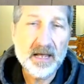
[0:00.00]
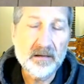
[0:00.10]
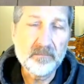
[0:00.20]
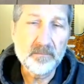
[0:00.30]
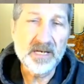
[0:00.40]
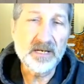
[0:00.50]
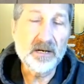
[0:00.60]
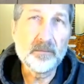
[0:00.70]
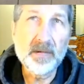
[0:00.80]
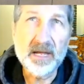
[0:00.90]

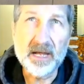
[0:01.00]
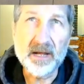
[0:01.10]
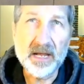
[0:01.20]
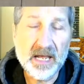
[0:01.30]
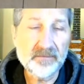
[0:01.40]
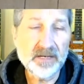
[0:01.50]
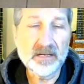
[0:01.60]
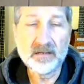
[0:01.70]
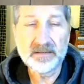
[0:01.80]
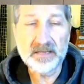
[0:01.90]
medium, and
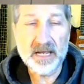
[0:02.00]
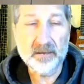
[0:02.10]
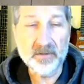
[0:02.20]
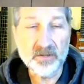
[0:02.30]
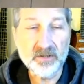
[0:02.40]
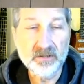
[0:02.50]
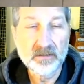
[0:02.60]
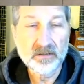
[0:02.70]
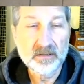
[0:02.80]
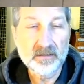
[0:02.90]
heavy damage.
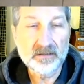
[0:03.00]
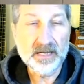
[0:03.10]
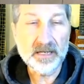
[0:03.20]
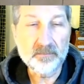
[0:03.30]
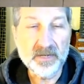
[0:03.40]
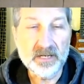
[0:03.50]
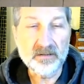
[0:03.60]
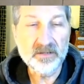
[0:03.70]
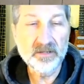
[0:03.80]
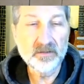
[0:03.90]
Light being
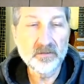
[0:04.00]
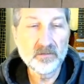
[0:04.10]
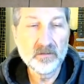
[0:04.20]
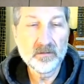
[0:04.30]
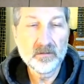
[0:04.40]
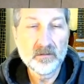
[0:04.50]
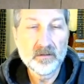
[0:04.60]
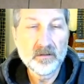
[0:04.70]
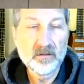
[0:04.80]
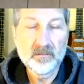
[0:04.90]
2,
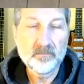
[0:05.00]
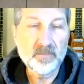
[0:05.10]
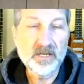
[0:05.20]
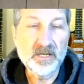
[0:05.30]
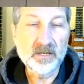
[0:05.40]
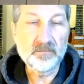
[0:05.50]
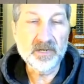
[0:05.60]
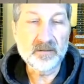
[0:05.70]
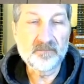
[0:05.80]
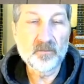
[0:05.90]
medium
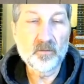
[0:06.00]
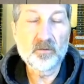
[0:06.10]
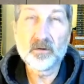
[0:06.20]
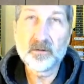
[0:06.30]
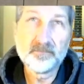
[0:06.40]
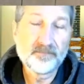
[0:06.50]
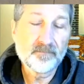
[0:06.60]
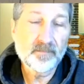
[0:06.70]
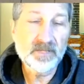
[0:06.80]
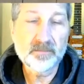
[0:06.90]
being 4,
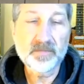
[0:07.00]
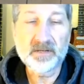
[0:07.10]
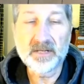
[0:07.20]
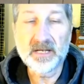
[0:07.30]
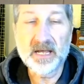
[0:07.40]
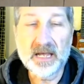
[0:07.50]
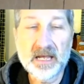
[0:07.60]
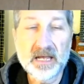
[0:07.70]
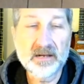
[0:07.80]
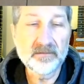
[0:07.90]
typically,
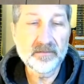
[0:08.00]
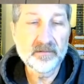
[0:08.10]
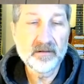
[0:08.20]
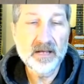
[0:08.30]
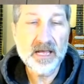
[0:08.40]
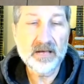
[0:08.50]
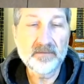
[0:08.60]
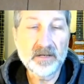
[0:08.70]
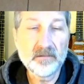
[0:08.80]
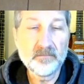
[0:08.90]
and
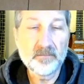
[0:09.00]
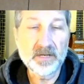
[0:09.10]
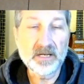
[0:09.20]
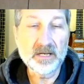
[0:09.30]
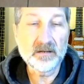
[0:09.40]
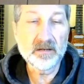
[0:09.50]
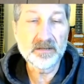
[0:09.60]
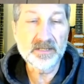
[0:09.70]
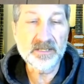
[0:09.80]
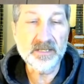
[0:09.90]
heavy being
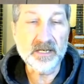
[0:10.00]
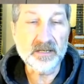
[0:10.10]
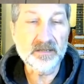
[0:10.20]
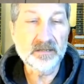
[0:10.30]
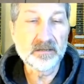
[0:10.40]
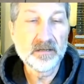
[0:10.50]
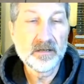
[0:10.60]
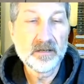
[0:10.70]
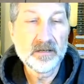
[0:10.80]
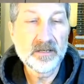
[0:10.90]
6.
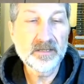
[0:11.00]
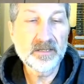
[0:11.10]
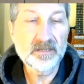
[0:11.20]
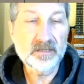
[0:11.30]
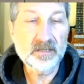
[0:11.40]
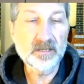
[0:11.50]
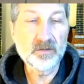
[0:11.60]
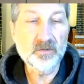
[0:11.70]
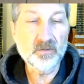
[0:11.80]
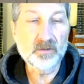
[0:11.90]
This is the
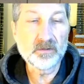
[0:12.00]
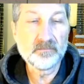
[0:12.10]
usual